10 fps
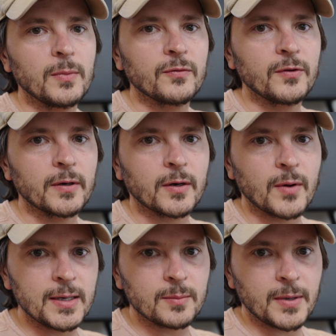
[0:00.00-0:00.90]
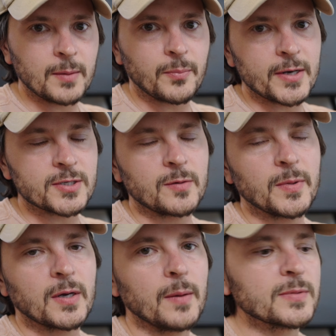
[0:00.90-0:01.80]
if your grain bed pressure
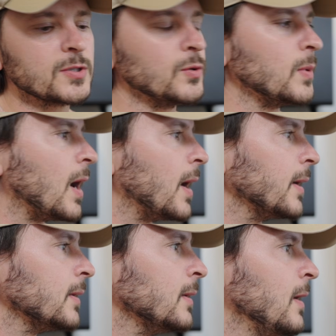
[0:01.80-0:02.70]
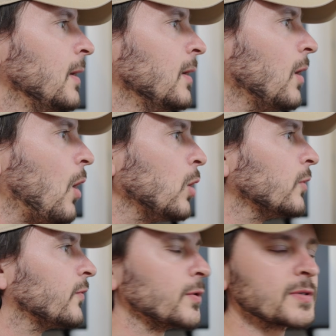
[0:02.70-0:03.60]
becomes too high. All
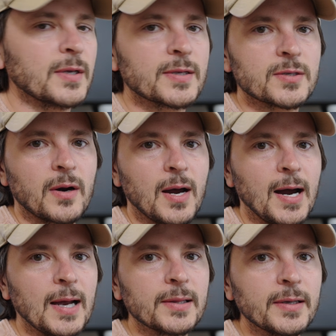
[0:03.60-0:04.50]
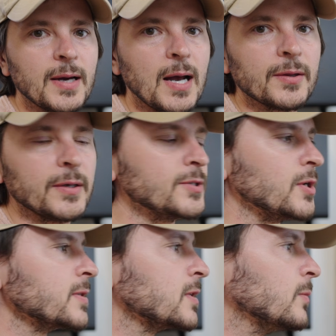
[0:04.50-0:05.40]
of those things are highly, highly
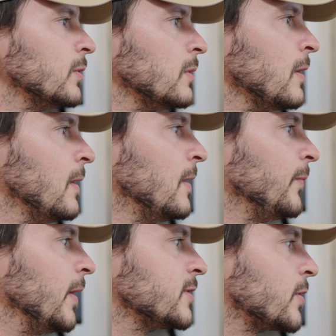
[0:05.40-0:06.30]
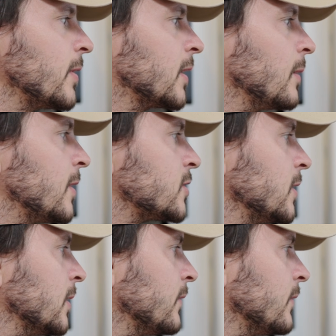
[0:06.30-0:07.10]
adjustable. And during commissioning